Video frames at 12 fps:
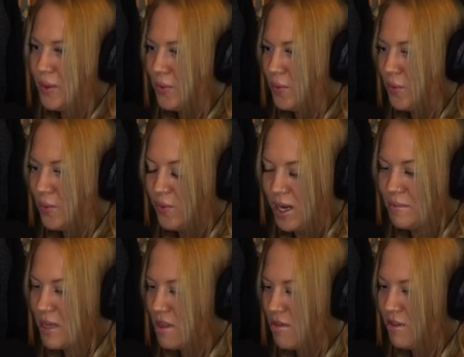run
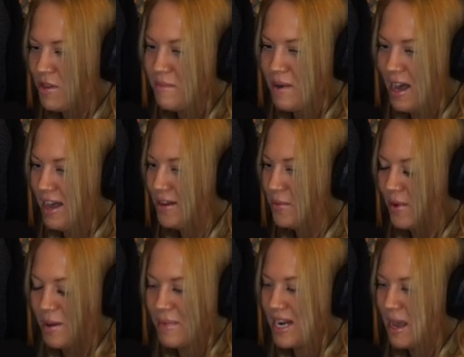me through the mud,
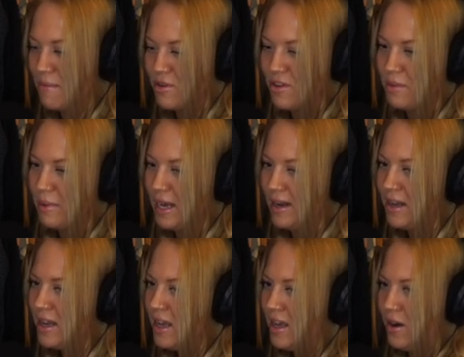run my name through the mud,
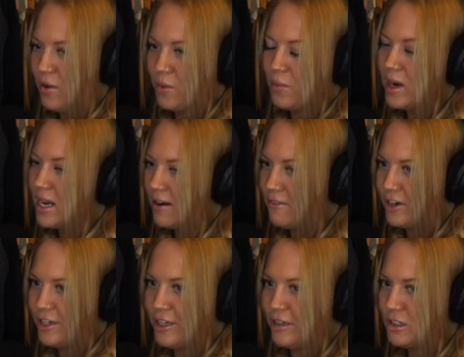or whatever,
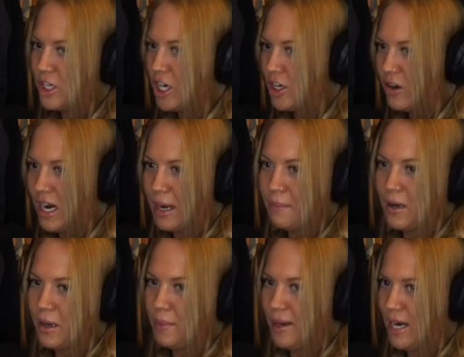you know, talk crap
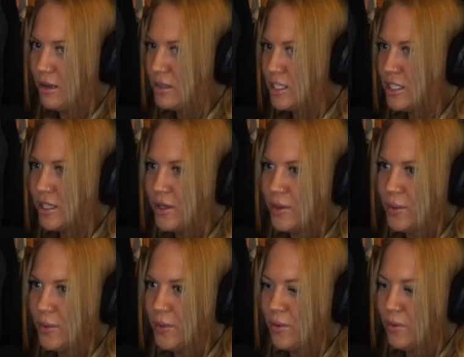about
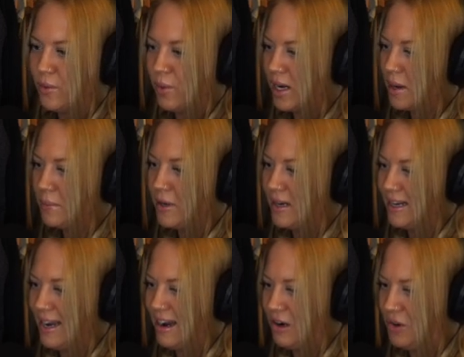what I'm
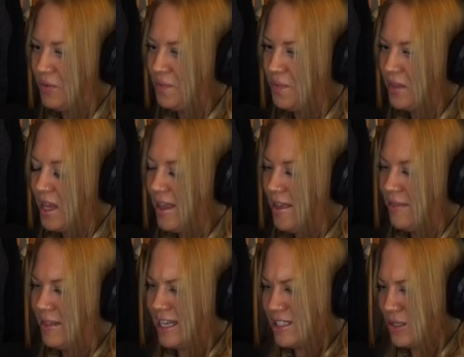putting out,
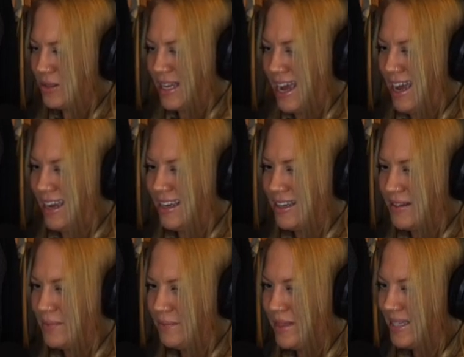that's okay,
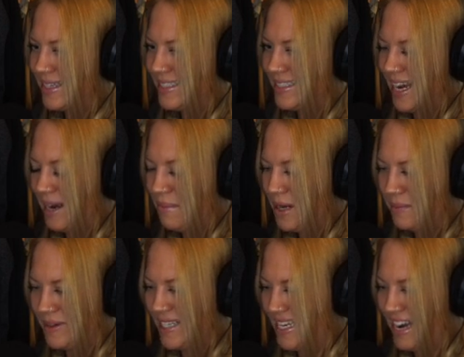because I'm not
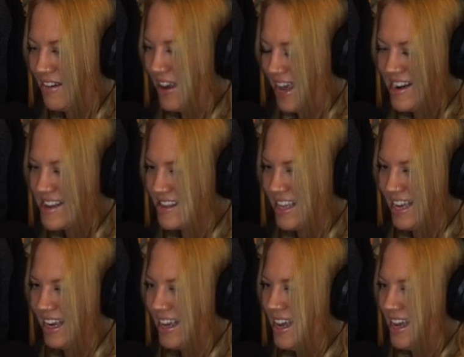putting out
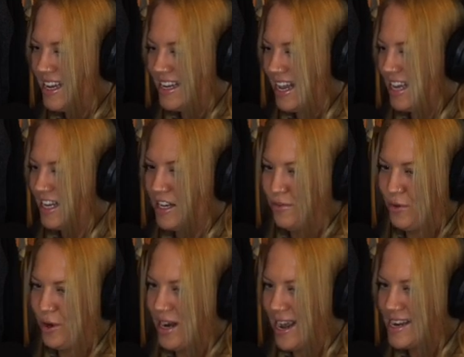anything negative
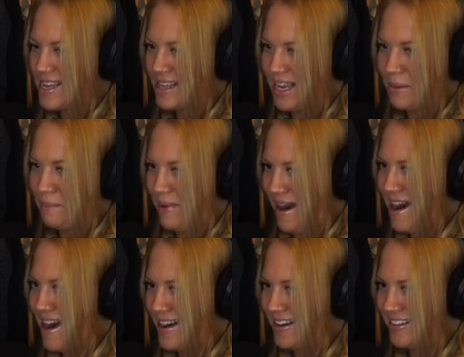or anything
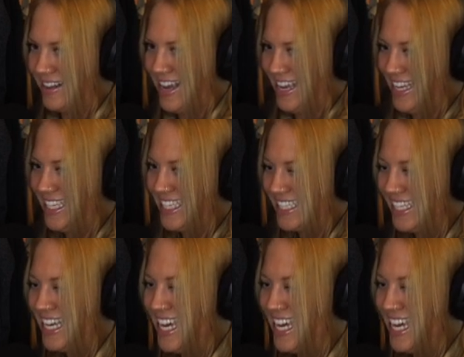bad. Like,